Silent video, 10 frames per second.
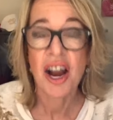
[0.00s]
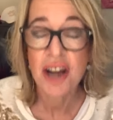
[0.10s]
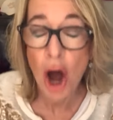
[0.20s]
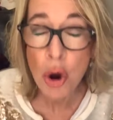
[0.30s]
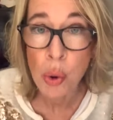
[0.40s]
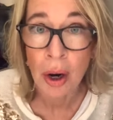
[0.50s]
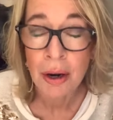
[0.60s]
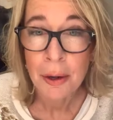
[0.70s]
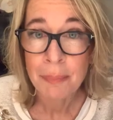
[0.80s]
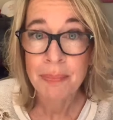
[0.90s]
I know.
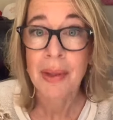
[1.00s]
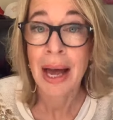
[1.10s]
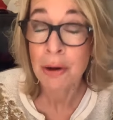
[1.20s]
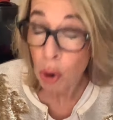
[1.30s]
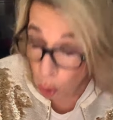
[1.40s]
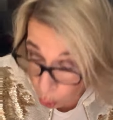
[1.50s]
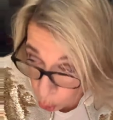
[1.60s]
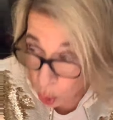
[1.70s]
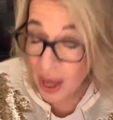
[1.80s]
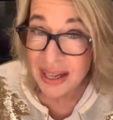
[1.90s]
And
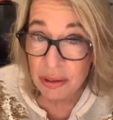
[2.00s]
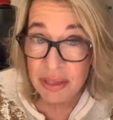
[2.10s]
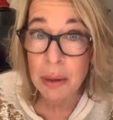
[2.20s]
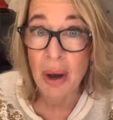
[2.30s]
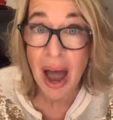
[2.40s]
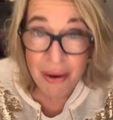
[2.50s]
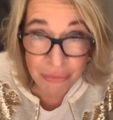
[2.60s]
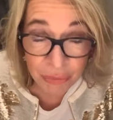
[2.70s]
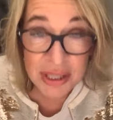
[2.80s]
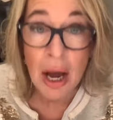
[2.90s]
all I can think
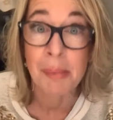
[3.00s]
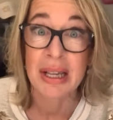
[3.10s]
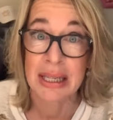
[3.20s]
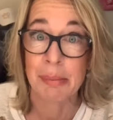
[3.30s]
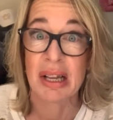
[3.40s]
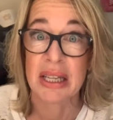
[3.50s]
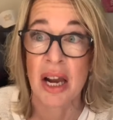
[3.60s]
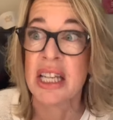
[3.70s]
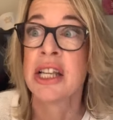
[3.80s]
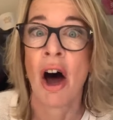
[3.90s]
every time I see my
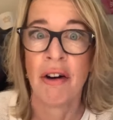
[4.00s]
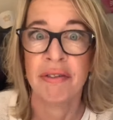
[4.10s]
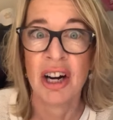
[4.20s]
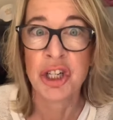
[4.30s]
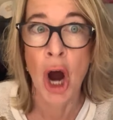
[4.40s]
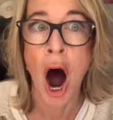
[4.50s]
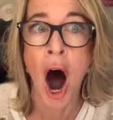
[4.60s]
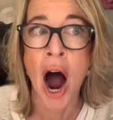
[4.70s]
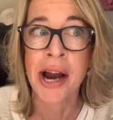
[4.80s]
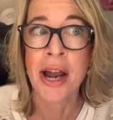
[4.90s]
son is
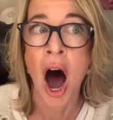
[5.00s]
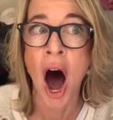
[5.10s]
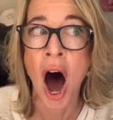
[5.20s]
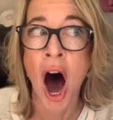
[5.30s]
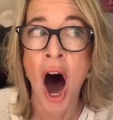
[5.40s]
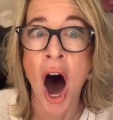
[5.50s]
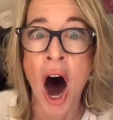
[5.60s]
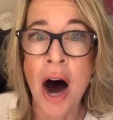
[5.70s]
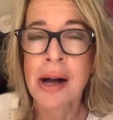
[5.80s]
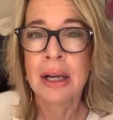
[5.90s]

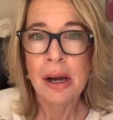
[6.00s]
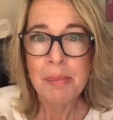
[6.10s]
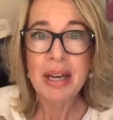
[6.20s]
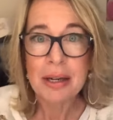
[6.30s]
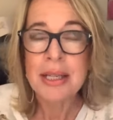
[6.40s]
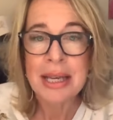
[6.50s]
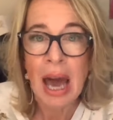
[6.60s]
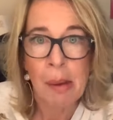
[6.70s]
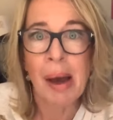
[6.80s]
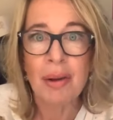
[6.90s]
vagina. Because he
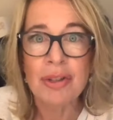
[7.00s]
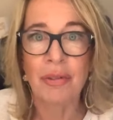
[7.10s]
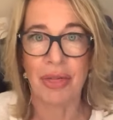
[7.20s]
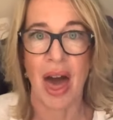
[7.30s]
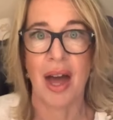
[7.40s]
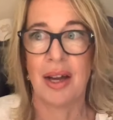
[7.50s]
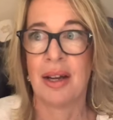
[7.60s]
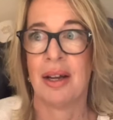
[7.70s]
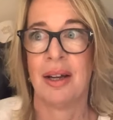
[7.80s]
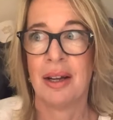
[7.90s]
came out of there.
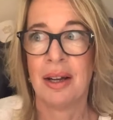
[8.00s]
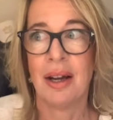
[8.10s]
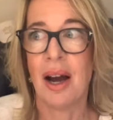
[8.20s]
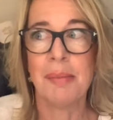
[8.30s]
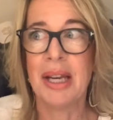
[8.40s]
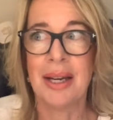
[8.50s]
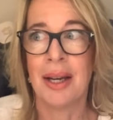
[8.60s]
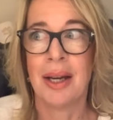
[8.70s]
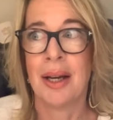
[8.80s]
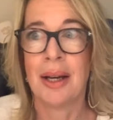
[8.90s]
I mean,